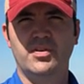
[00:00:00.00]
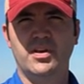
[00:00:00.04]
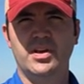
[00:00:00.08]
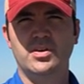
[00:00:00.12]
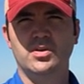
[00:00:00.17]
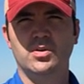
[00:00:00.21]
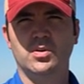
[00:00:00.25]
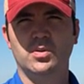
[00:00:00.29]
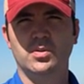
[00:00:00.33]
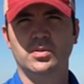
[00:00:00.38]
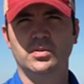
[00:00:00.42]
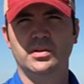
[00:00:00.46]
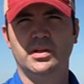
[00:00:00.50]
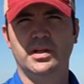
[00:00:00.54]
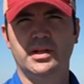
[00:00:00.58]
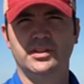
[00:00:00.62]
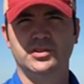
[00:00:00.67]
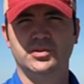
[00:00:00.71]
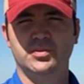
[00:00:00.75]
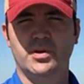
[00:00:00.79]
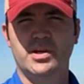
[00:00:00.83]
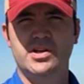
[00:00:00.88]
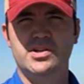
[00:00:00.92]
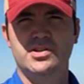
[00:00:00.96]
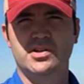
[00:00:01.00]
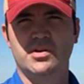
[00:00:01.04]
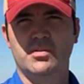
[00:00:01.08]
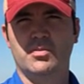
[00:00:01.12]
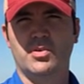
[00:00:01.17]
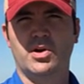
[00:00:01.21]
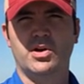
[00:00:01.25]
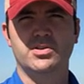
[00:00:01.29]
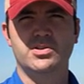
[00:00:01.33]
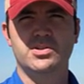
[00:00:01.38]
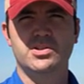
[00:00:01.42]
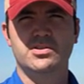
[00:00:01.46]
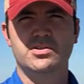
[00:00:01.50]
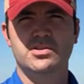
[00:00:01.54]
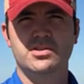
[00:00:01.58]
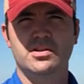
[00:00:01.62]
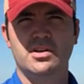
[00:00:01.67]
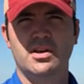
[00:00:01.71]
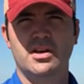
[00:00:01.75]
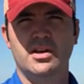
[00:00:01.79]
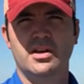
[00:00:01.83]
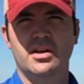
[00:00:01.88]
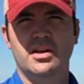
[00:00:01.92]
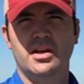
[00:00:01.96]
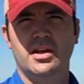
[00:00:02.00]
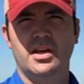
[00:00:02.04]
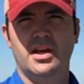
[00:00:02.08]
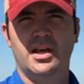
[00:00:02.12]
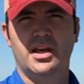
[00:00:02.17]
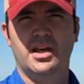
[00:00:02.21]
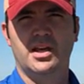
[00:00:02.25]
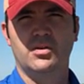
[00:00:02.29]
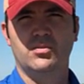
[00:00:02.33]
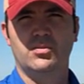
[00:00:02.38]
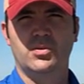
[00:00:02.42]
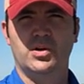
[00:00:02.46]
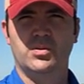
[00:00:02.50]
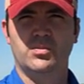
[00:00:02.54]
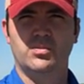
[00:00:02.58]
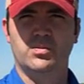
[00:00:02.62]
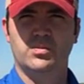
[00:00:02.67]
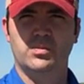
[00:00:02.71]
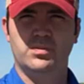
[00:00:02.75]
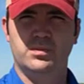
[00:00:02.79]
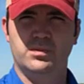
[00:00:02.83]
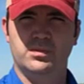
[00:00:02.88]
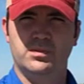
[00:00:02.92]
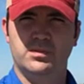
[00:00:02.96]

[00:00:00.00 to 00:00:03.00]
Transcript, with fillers: field has reached emergence and when